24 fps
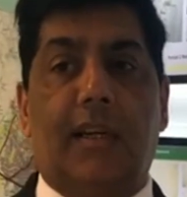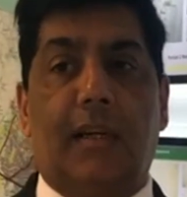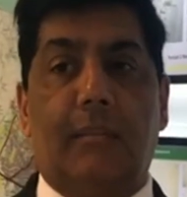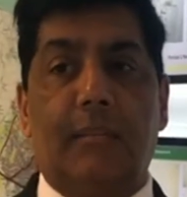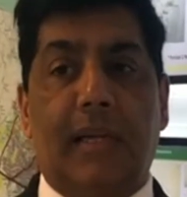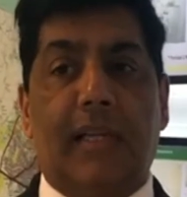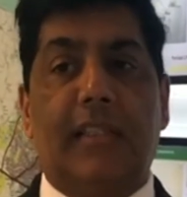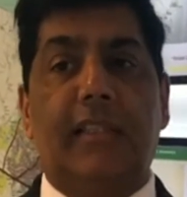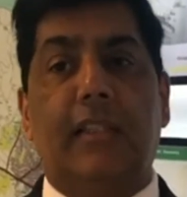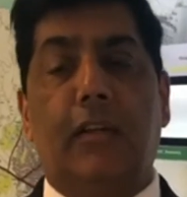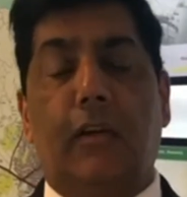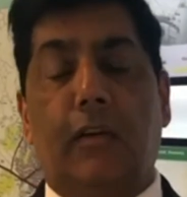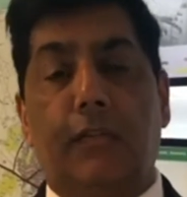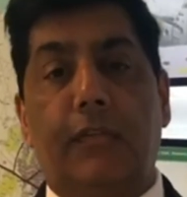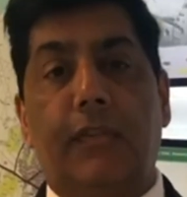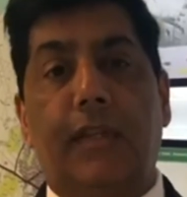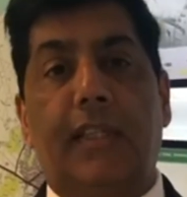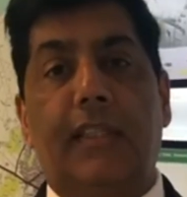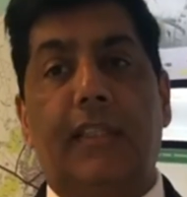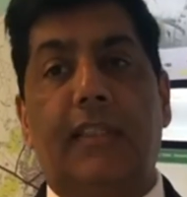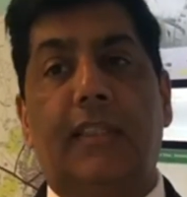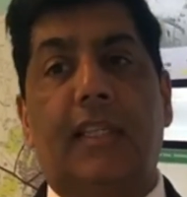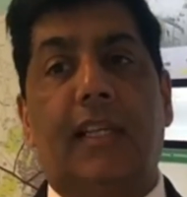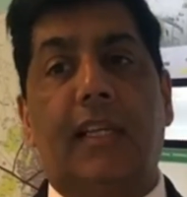I'm at the
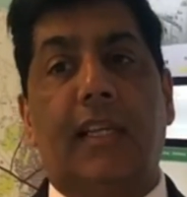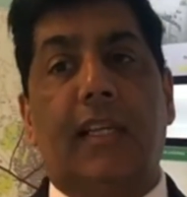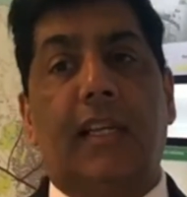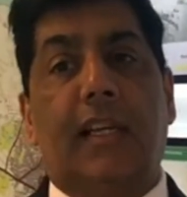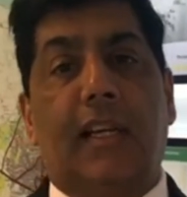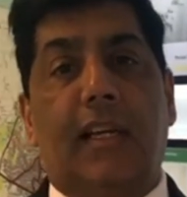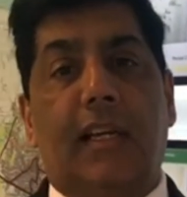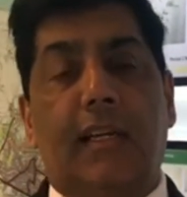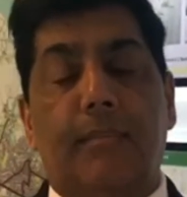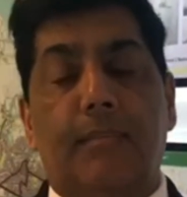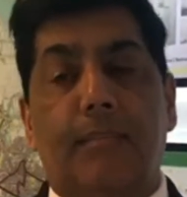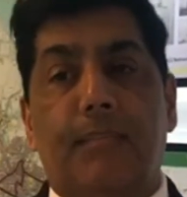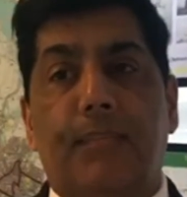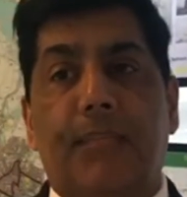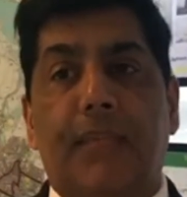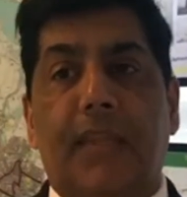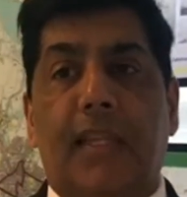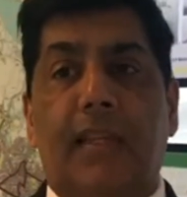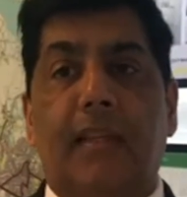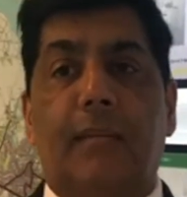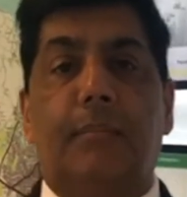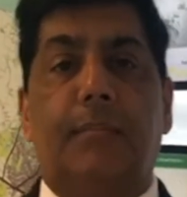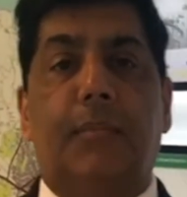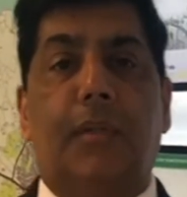office.
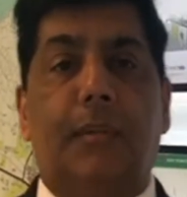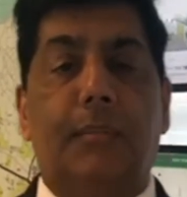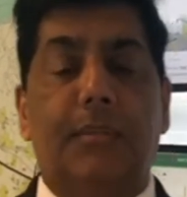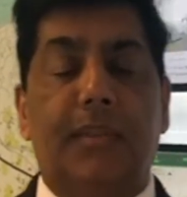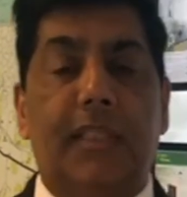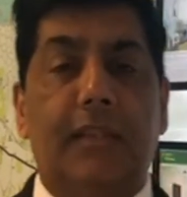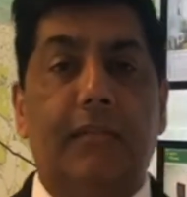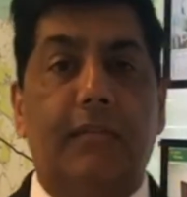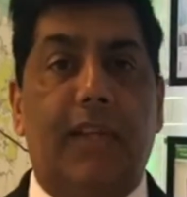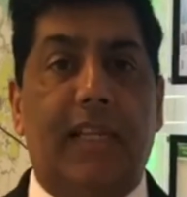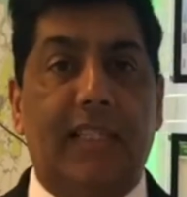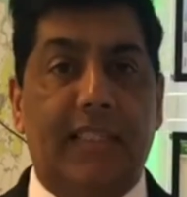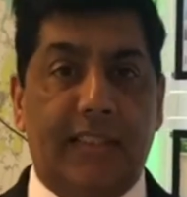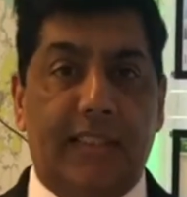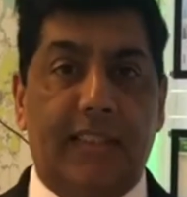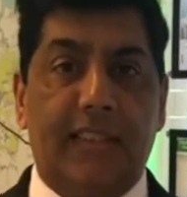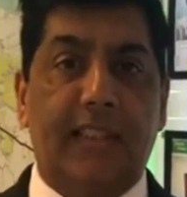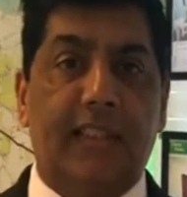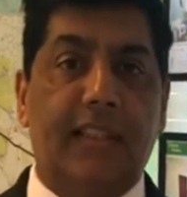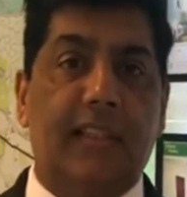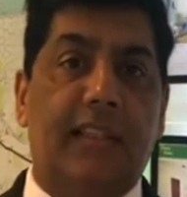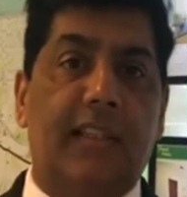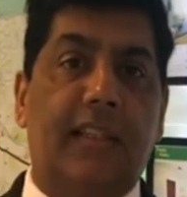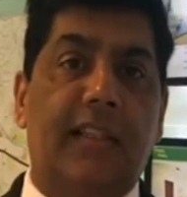Property
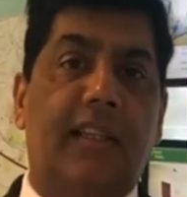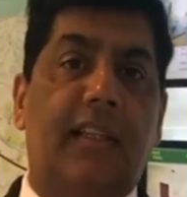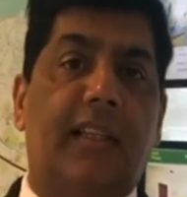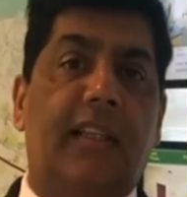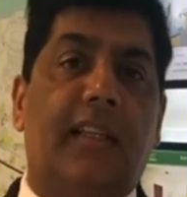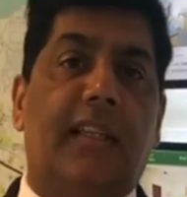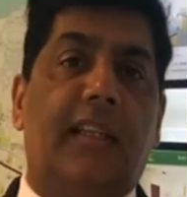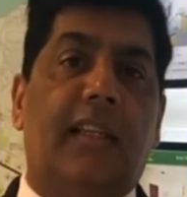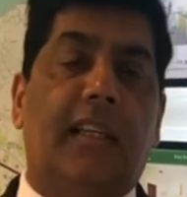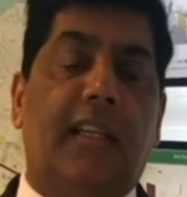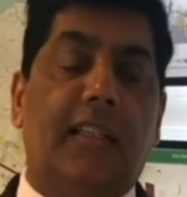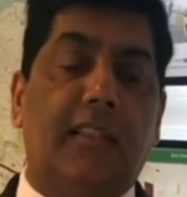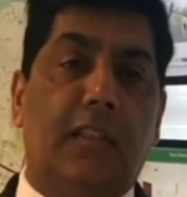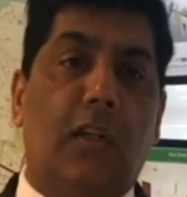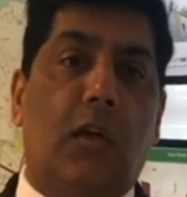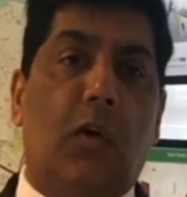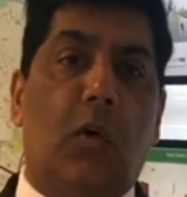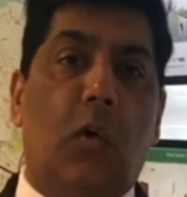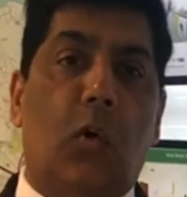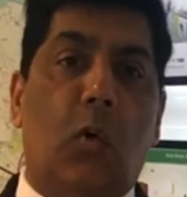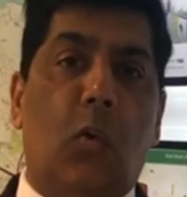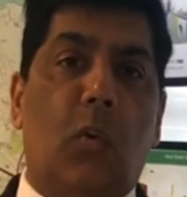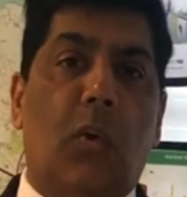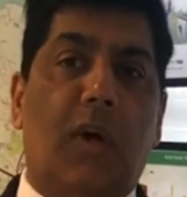investing is not
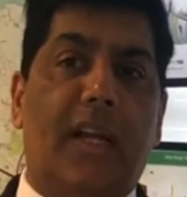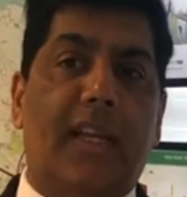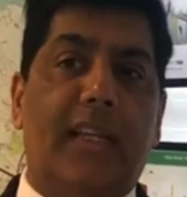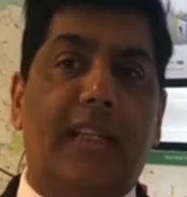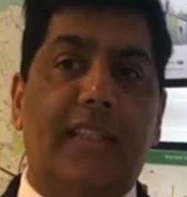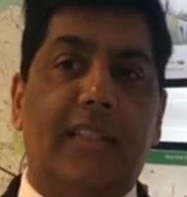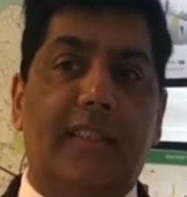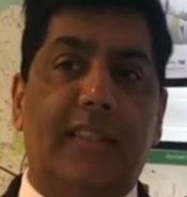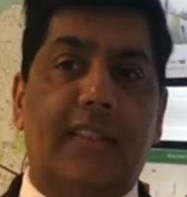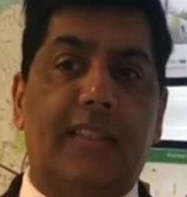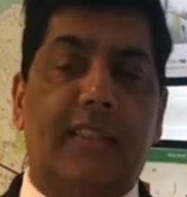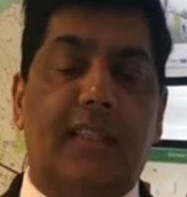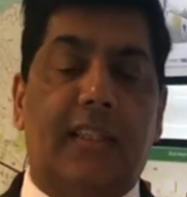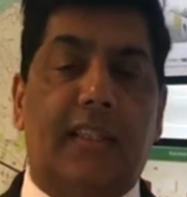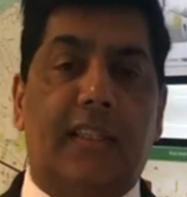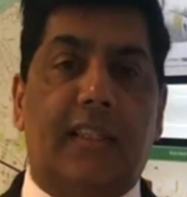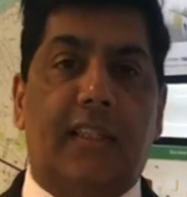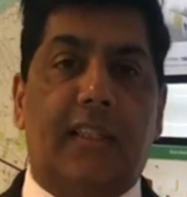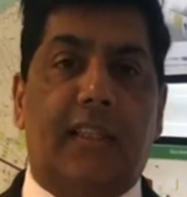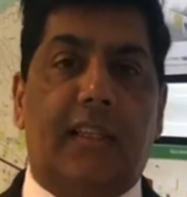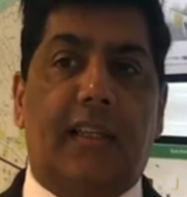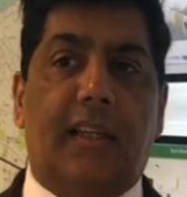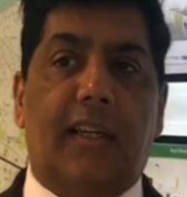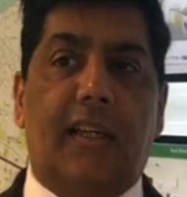always
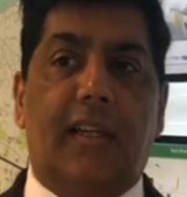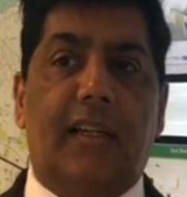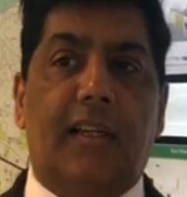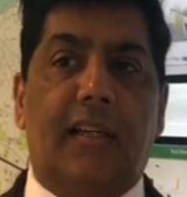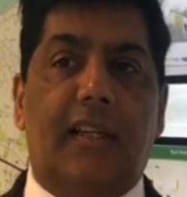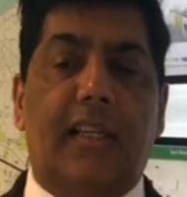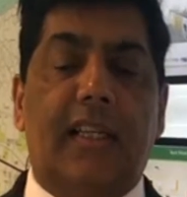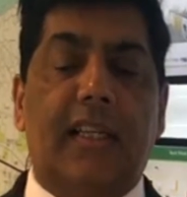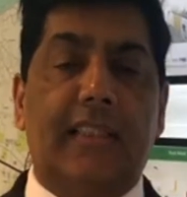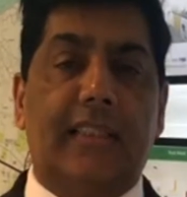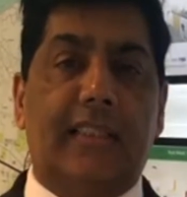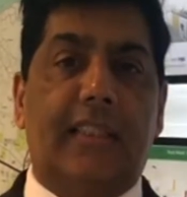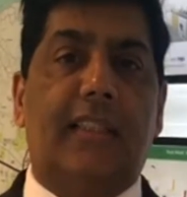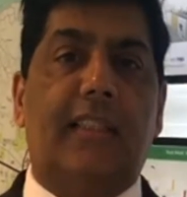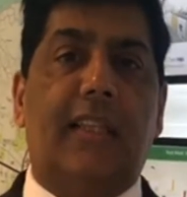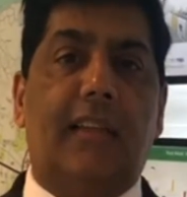easy.